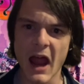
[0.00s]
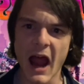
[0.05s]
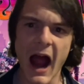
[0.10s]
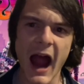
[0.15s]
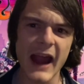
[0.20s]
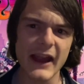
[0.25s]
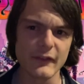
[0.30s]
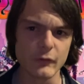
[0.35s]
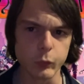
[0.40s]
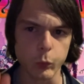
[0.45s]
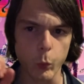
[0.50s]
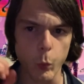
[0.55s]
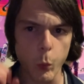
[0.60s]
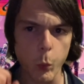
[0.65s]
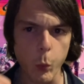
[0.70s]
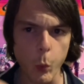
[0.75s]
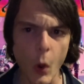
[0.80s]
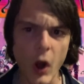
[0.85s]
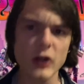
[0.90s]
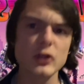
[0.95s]
I have
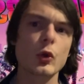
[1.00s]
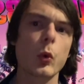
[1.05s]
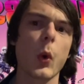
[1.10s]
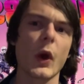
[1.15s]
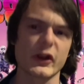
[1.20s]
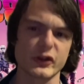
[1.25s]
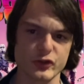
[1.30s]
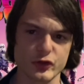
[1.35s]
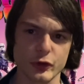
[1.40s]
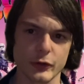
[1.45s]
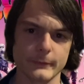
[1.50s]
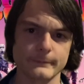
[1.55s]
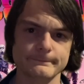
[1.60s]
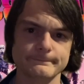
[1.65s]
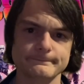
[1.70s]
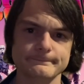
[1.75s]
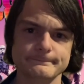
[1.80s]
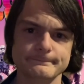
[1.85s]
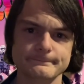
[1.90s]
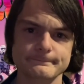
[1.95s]
one question.
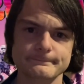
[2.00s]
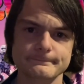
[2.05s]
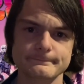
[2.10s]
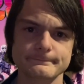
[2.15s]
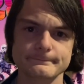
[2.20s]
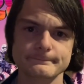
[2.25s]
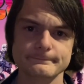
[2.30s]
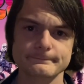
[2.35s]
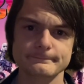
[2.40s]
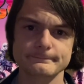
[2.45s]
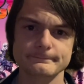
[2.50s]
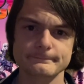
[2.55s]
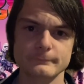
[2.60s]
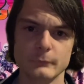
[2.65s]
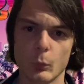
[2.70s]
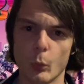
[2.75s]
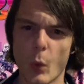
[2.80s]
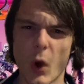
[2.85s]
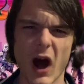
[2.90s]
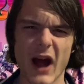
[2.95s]

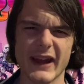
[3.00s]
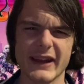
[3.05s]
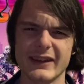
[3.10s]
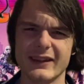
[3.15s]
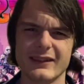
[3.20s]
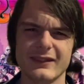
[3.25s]
Why?